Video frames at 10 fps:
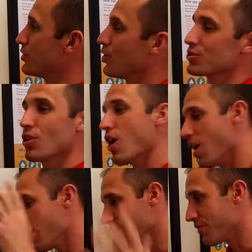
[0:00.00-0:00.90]
Those are
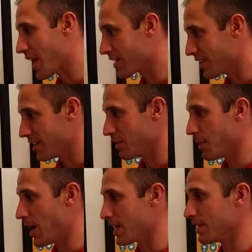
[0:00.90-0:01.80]
all affected in the
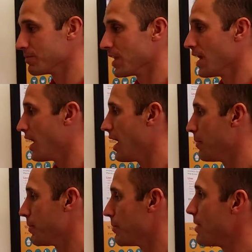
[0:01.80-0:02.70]
body,
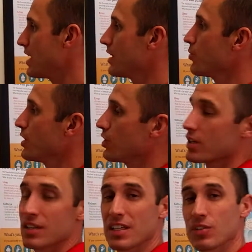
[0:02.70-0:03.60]
but mainly we
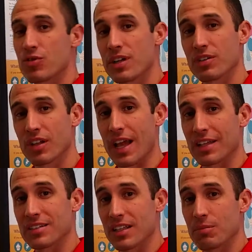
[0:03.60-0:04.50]
look at the adrenal
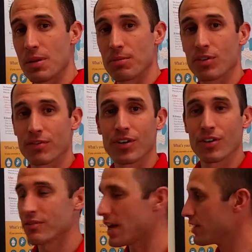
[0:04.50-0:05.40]
glands, and people have
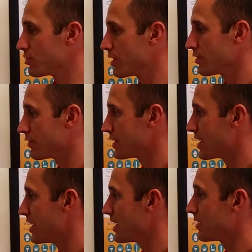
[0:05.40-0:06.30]
heard of that adrenal
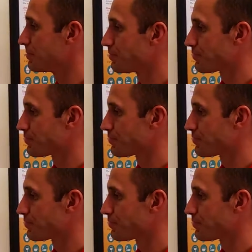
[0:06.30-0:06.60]
fatigue.